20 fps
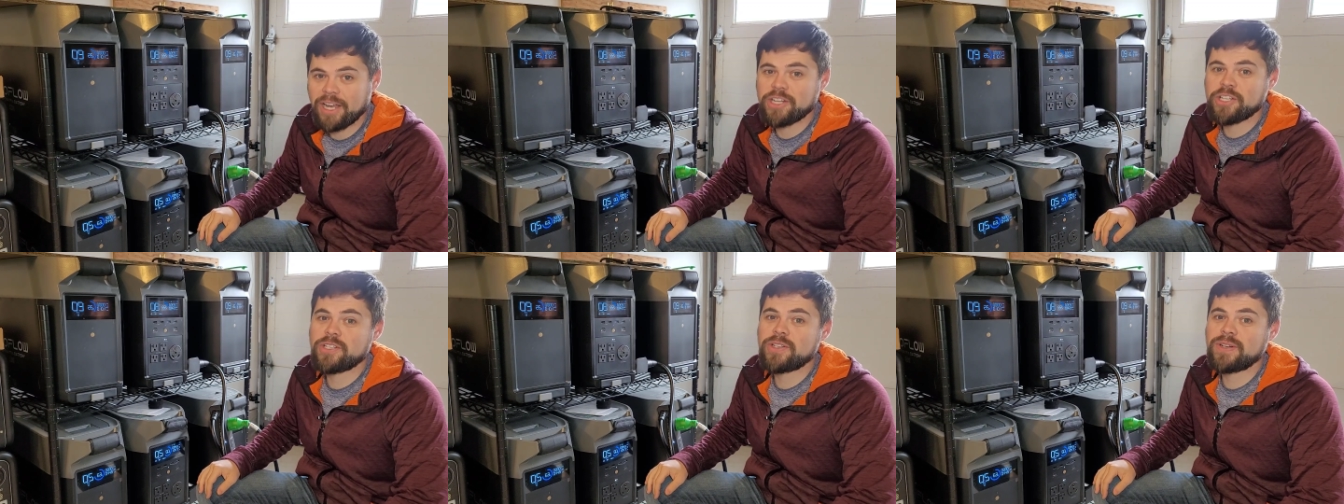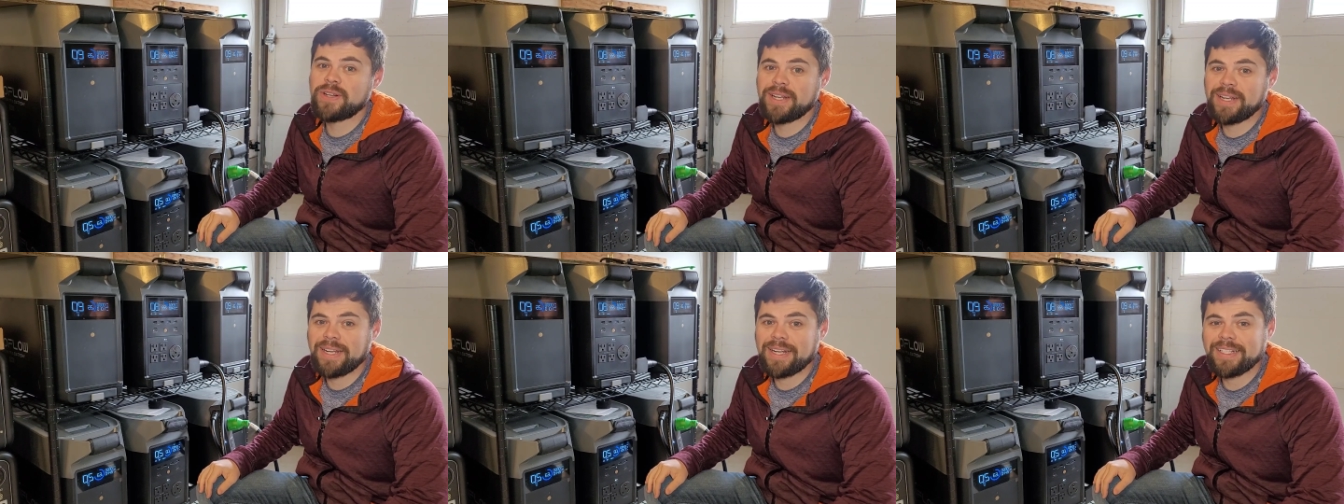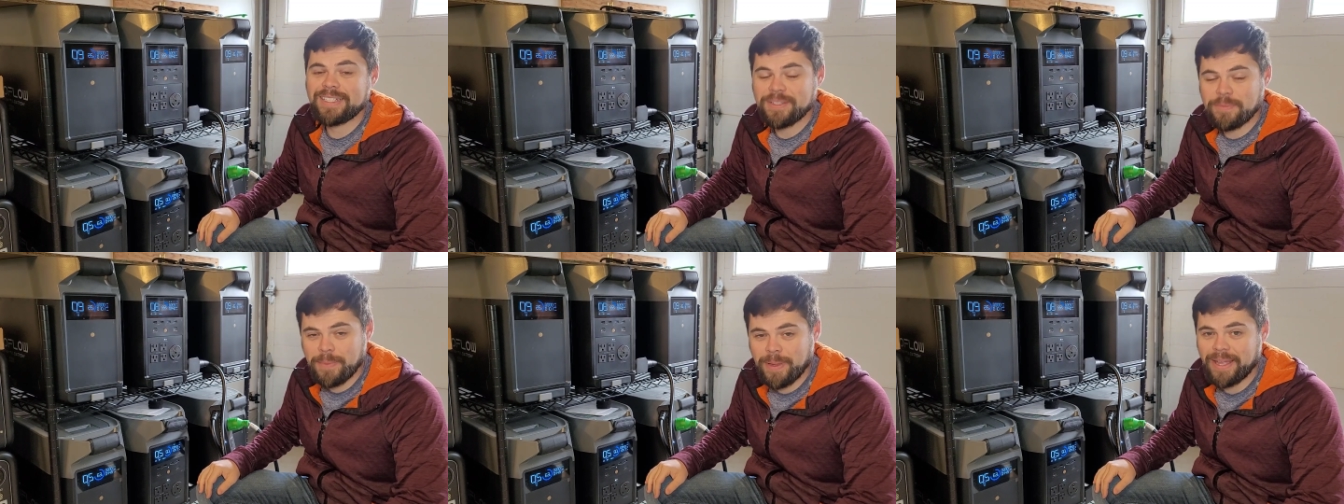extra
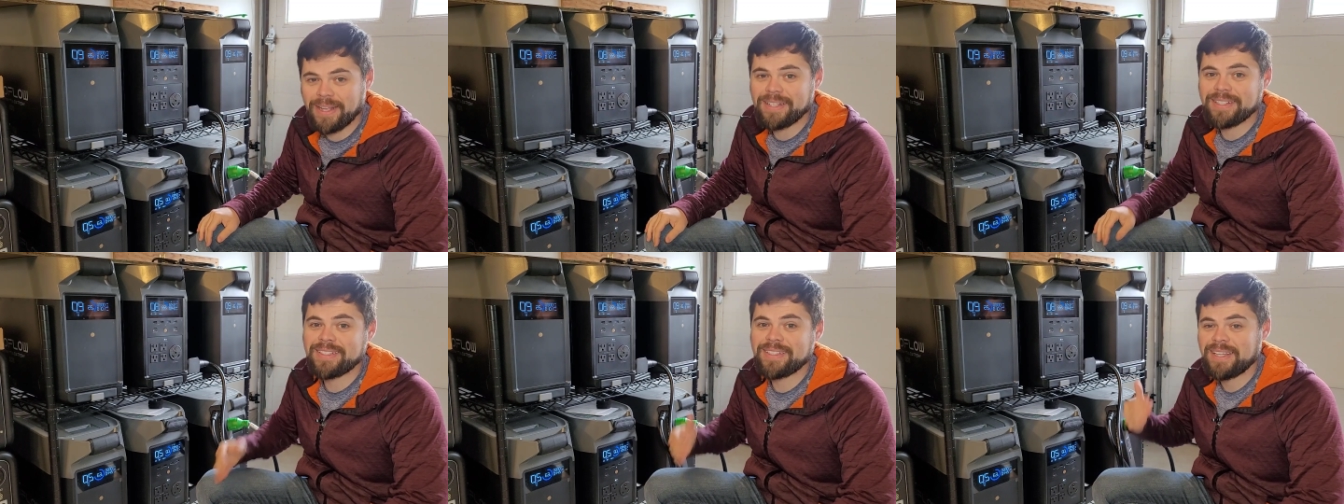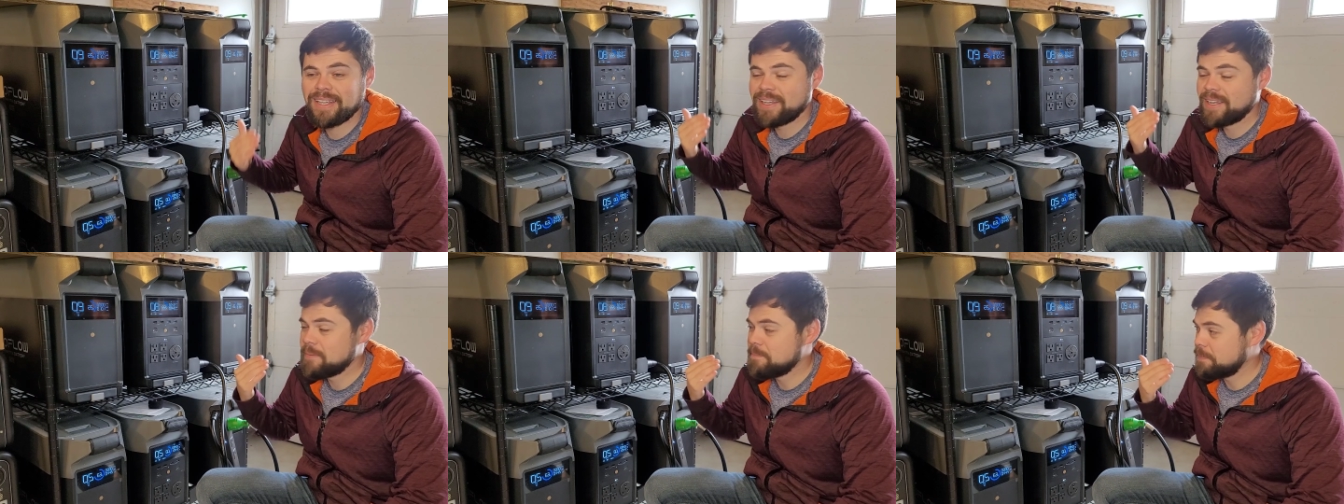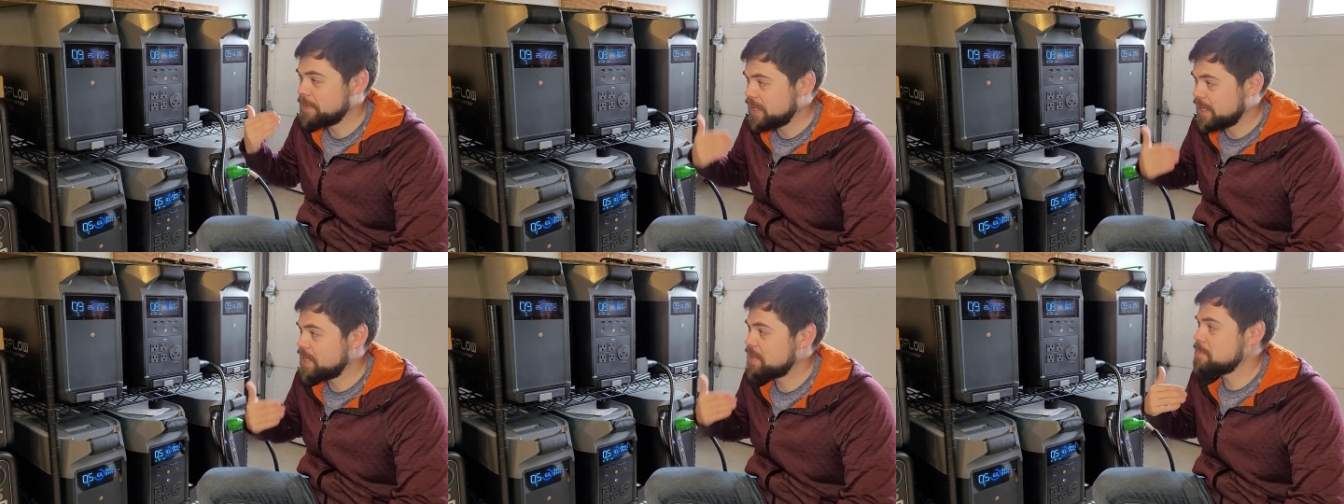expense
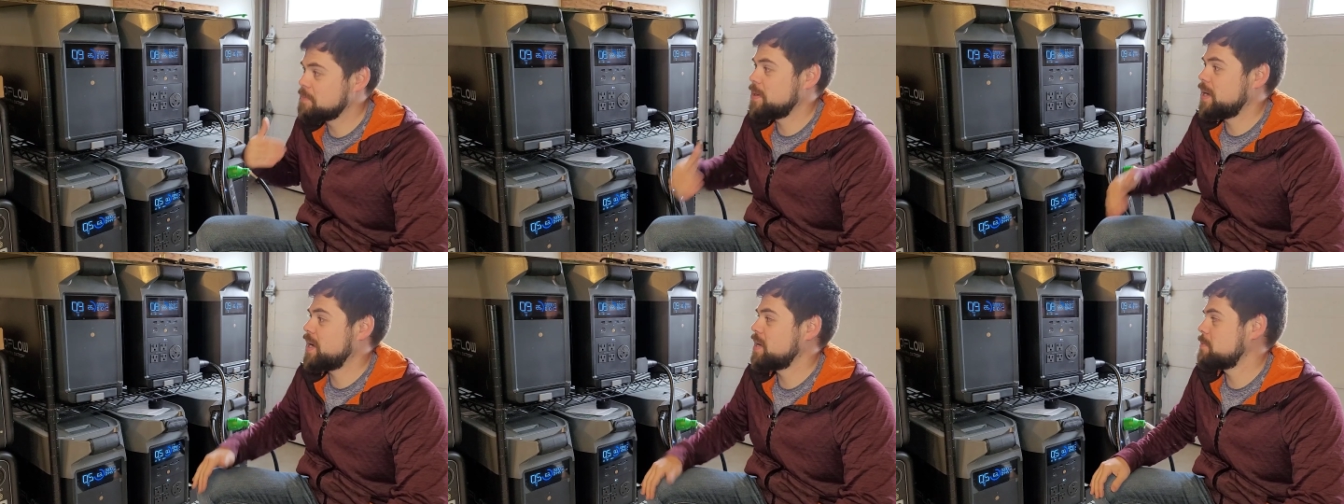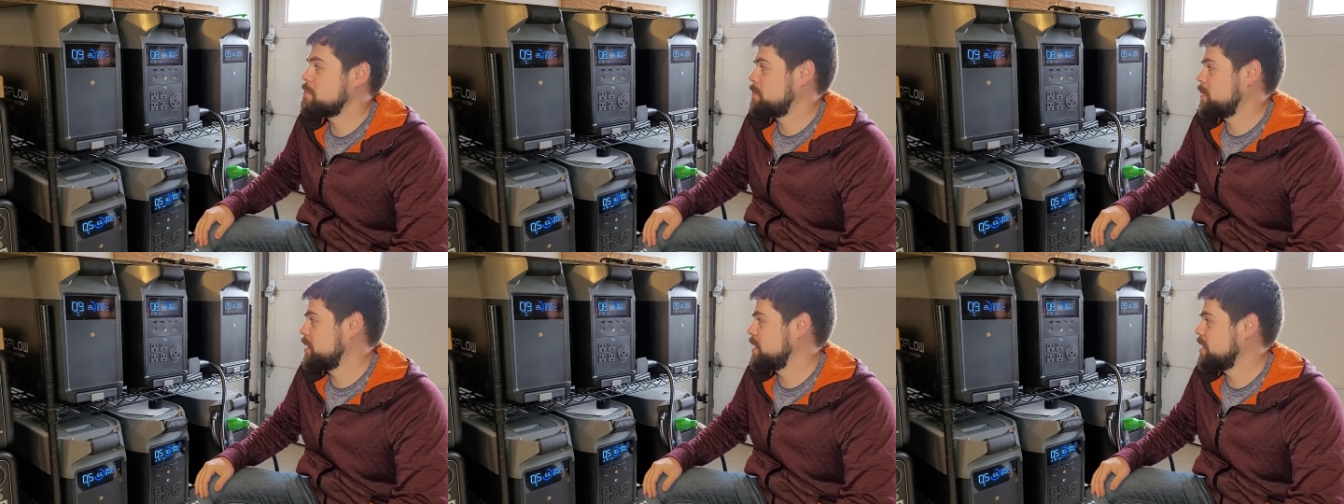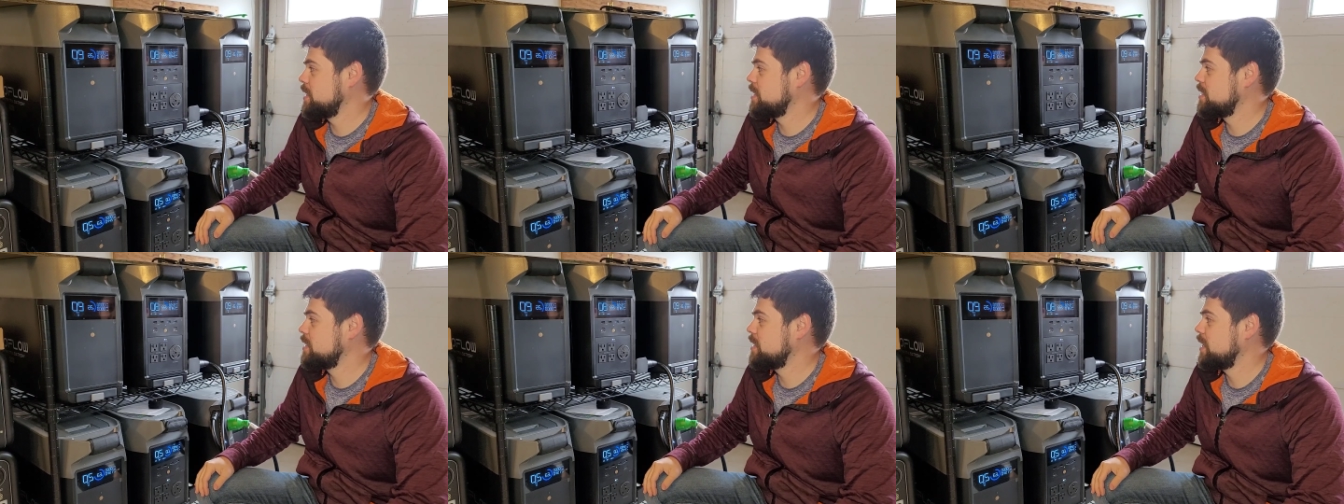in my
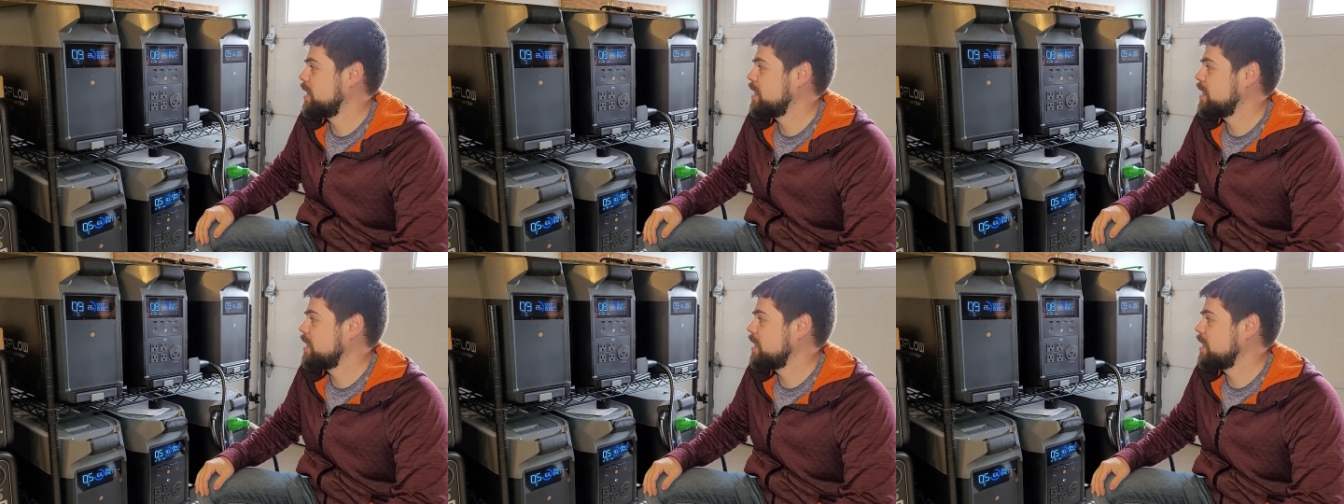opinion.